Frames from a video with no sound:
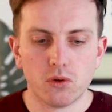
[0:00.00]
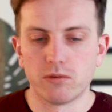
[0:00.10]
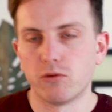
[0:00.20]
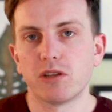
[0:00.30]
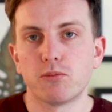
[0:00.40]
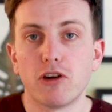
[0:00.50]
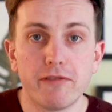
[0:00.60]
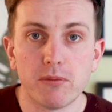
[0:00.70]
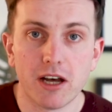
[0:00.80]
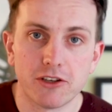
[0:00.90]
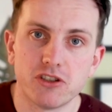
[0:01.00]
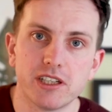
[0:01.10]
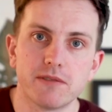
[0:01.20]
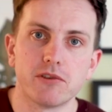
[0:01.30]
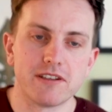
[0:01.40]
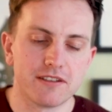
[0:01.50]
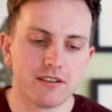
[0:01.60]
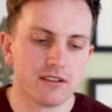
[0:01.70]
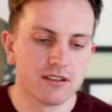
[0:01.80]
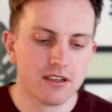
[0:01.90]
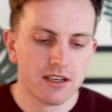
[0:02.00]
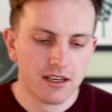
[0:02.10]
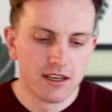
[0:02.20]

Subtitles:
or what the profit margin is, for instance.